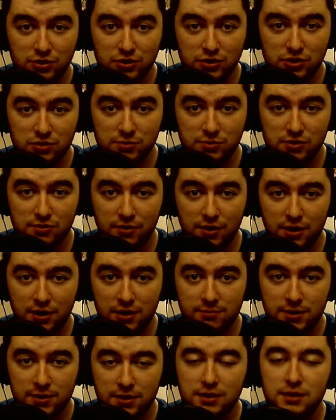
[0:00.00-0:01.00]

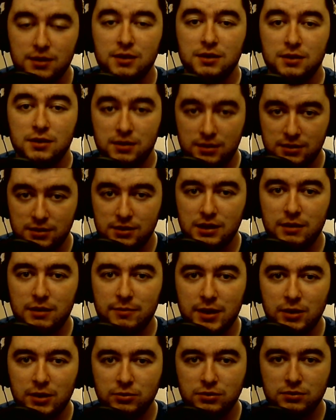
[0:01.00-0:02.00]
subscribe. I'm
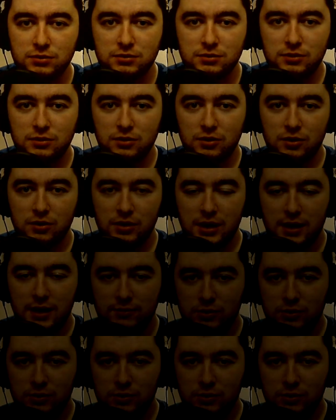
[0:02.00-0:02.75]
out. Good luck. Have a